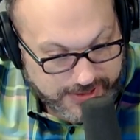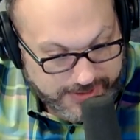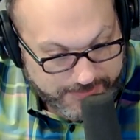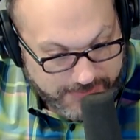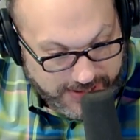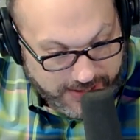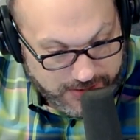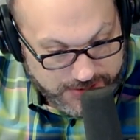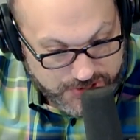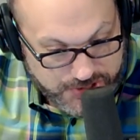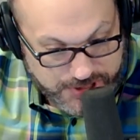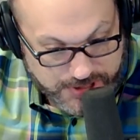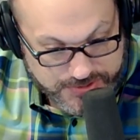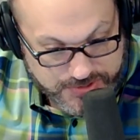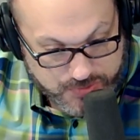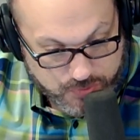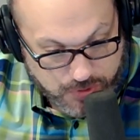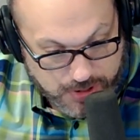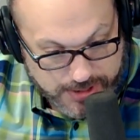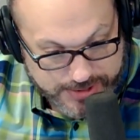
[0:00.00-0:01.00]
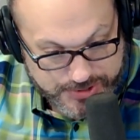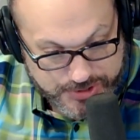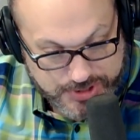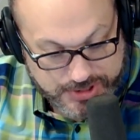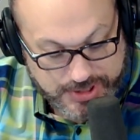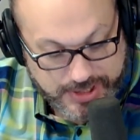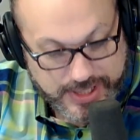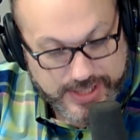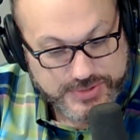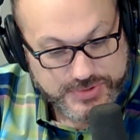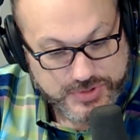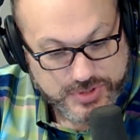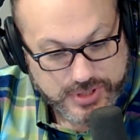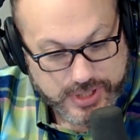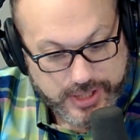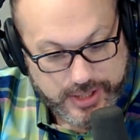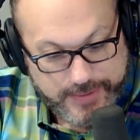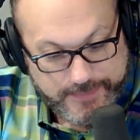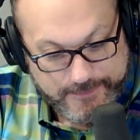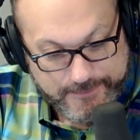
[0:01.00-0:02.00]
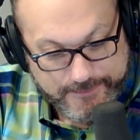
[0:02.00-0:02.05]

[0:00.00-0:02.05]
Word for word: app. I just watched it yesterday,